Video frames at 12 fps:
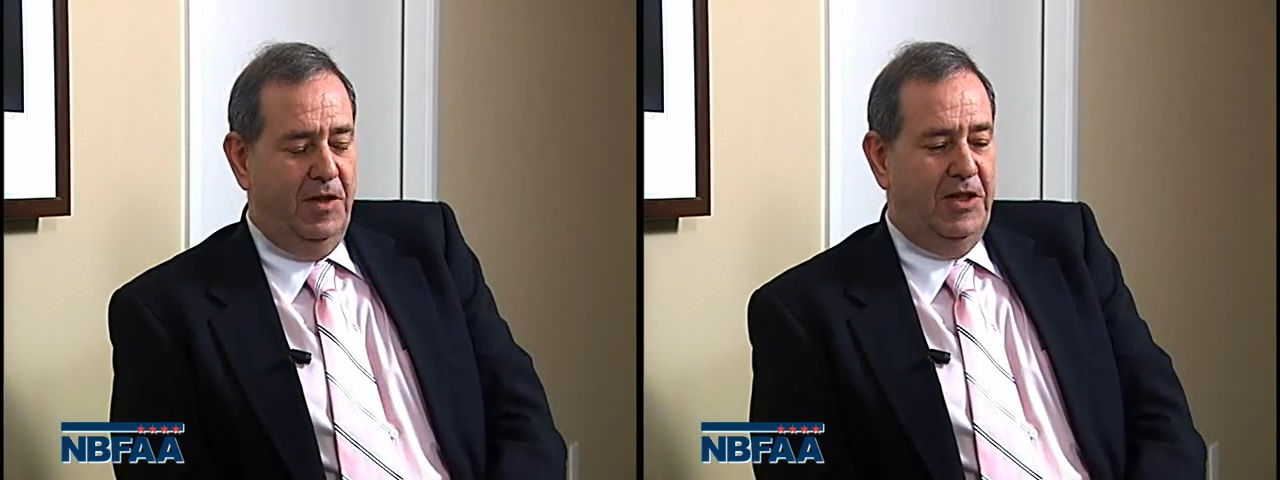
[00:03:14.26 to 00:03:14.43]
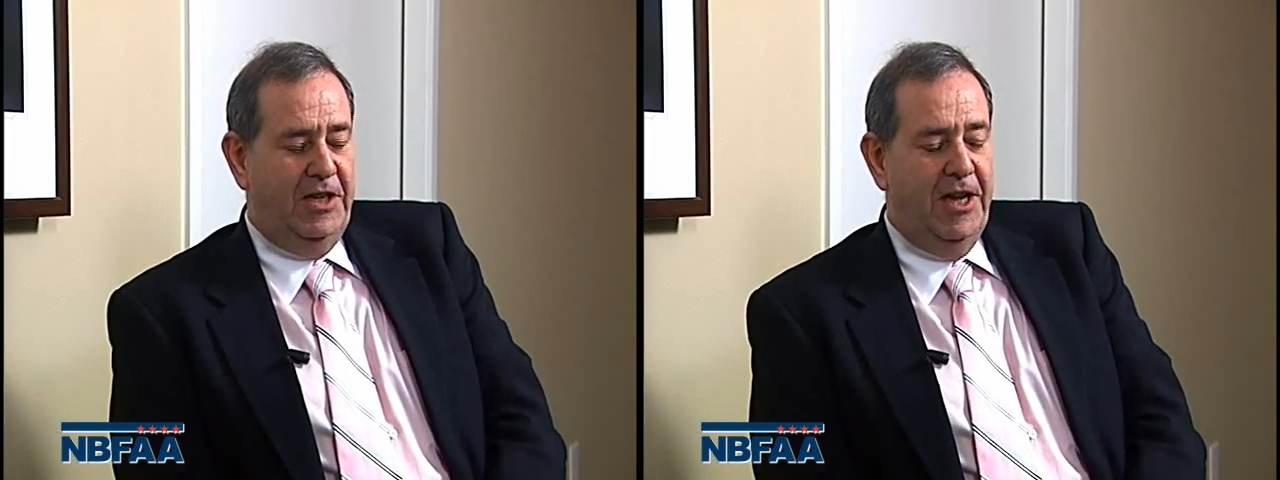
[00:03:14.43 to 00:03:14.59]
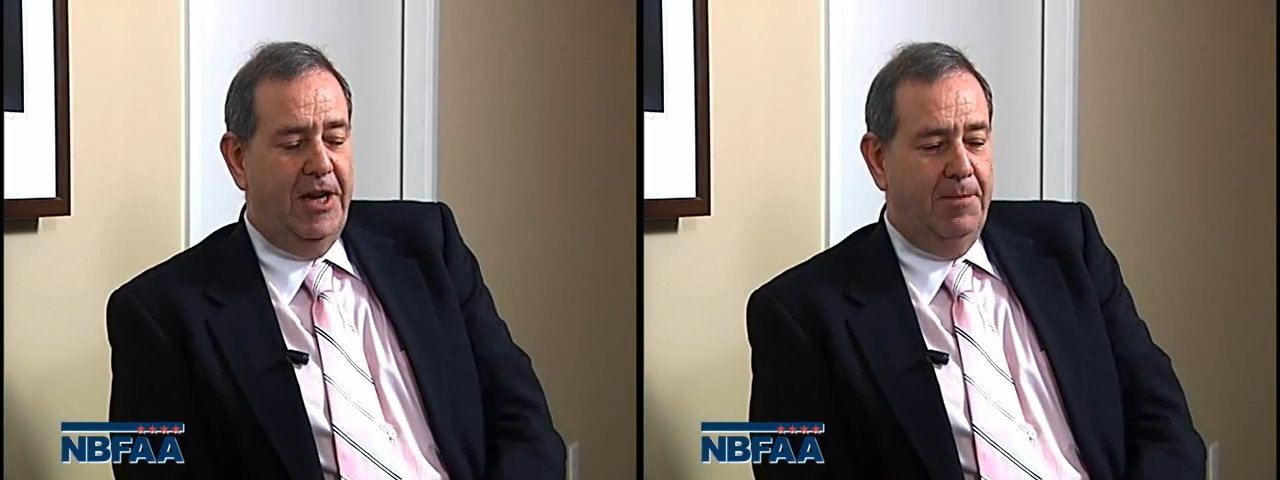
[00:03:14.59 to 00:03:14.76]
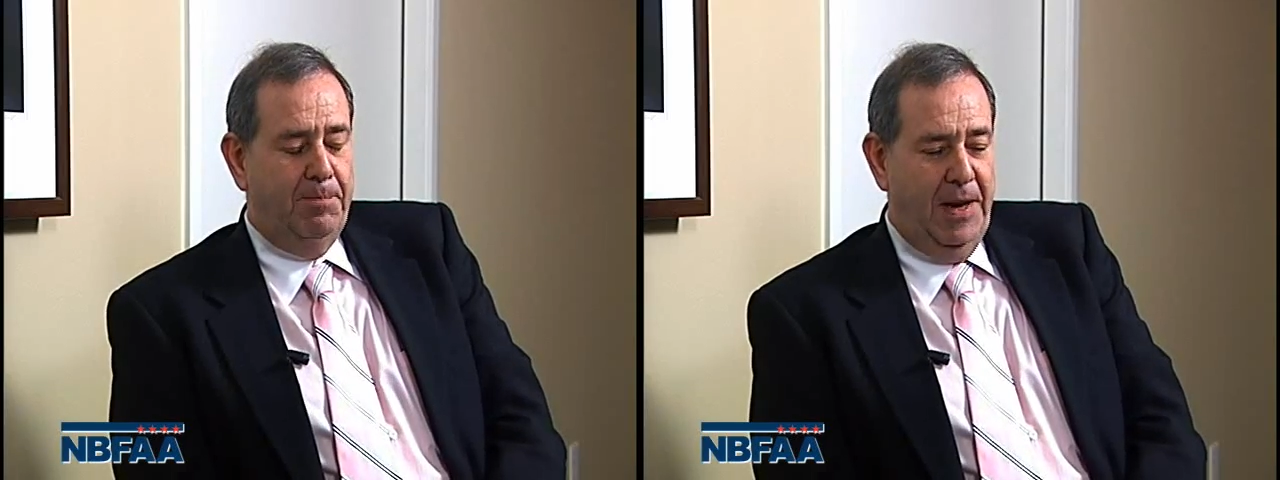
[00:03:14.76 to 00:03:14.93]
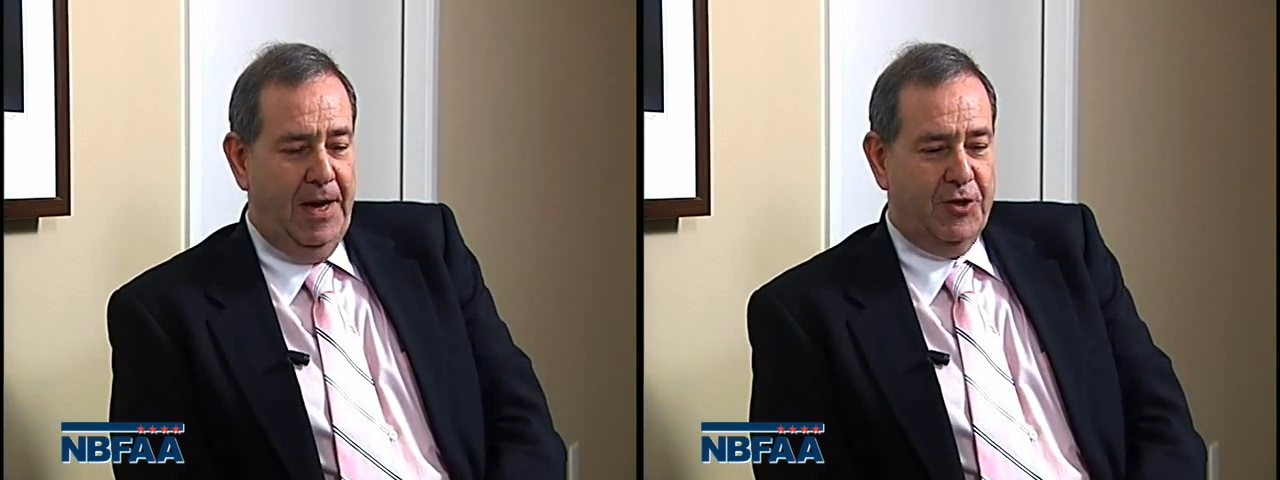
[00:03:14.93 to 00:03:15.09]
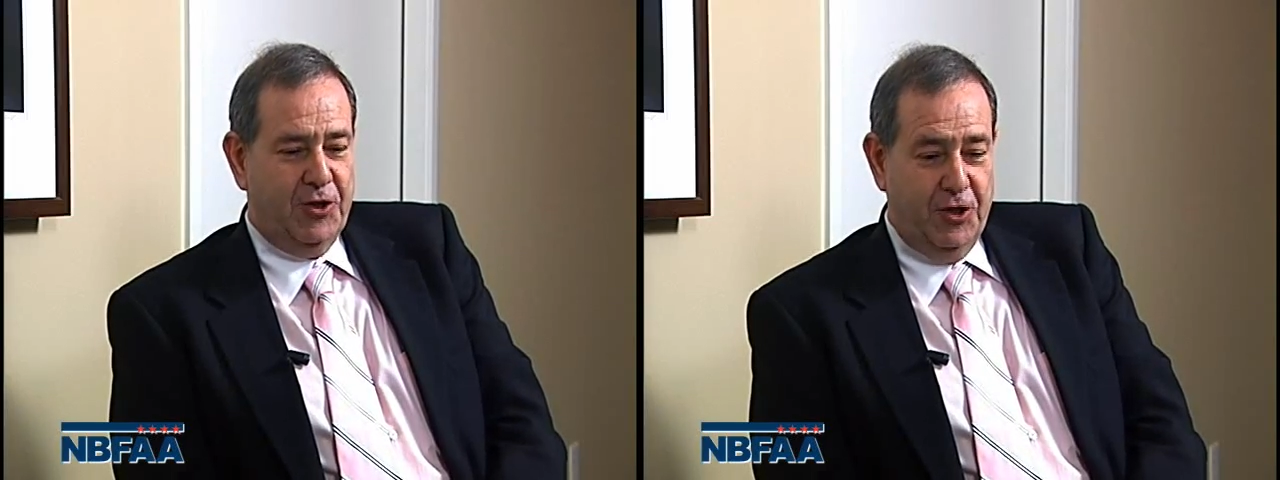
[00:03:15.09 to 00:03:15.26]
Getting
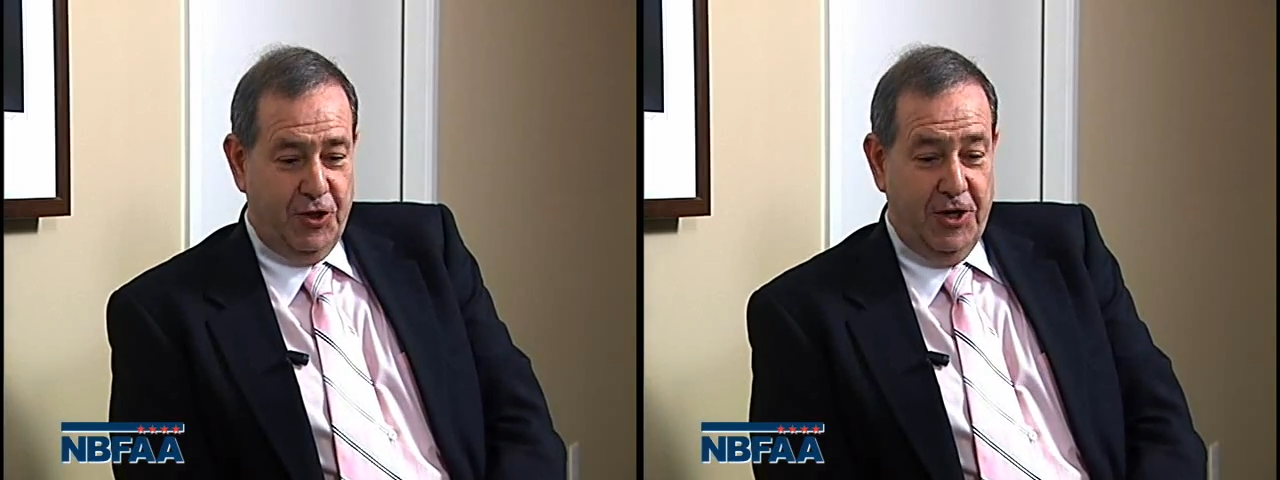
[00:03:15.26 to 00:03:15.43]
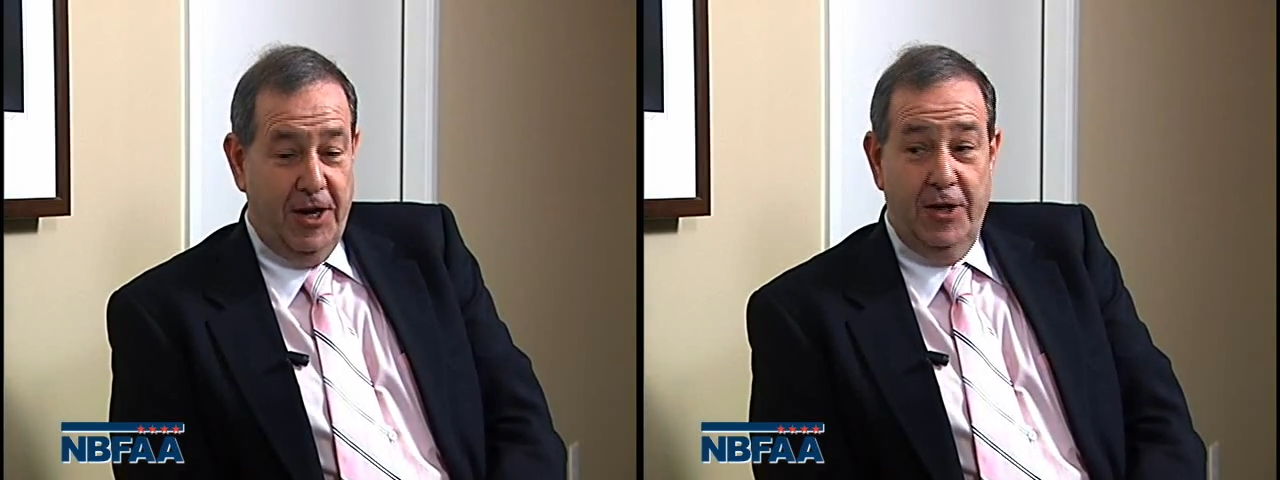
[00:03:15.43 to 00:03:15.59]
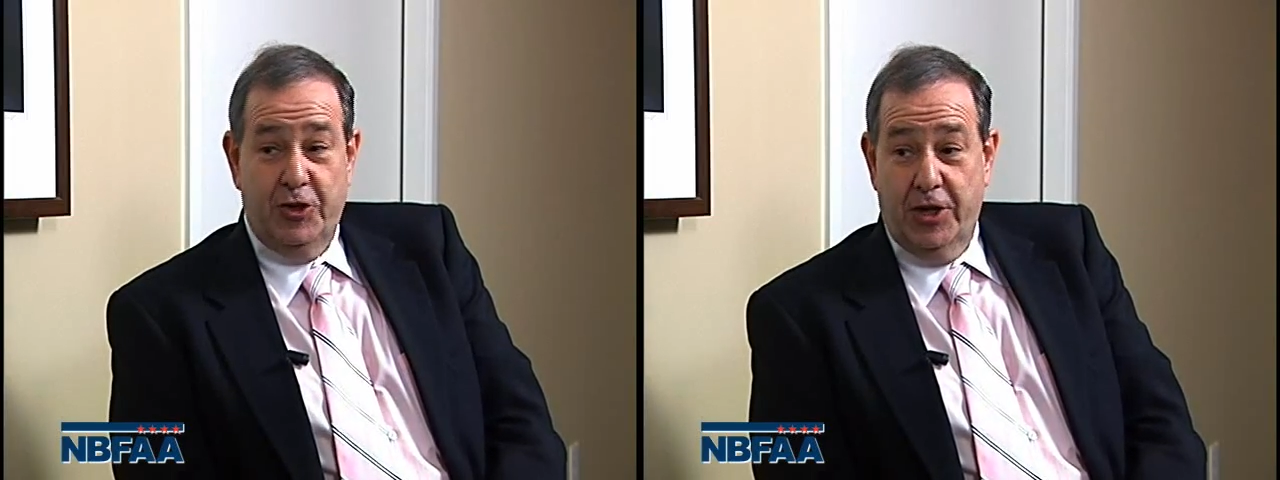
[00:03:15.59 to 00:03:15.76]
past the stage